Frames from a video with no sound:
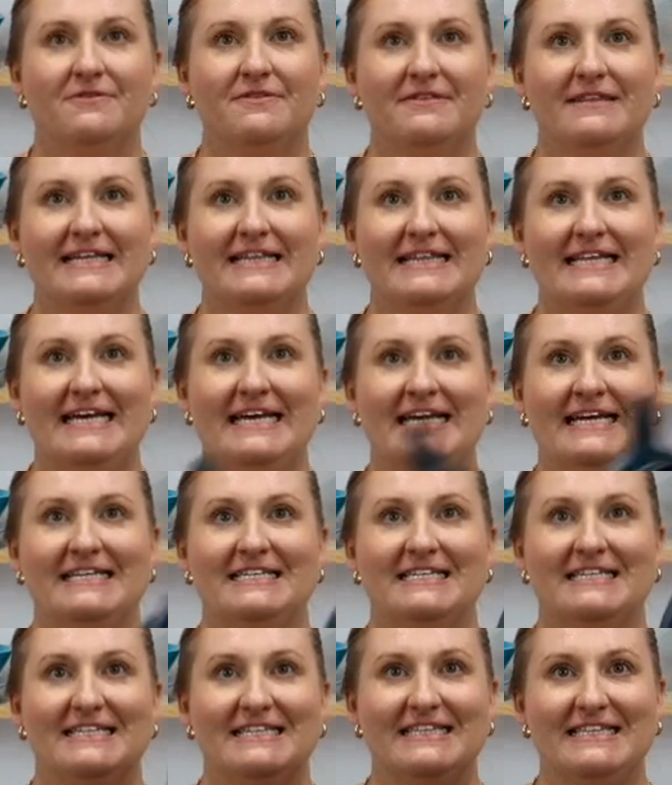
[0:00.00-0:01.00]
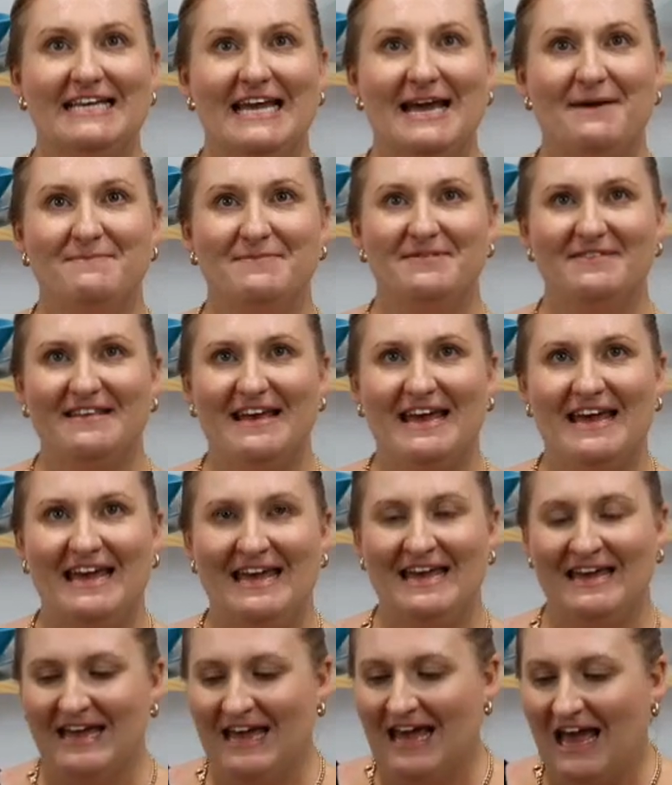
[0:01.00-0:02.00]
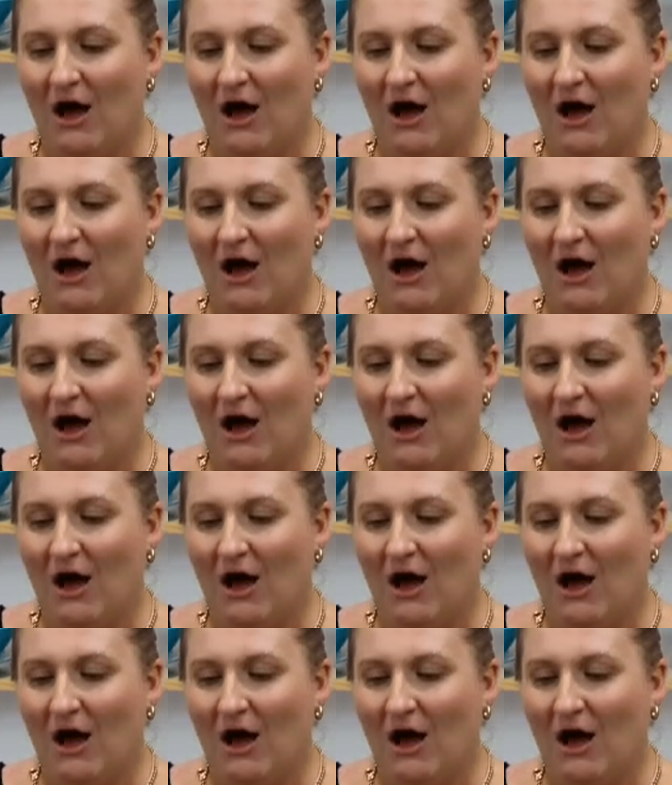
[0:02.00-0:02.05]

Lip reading: the lid, the MC,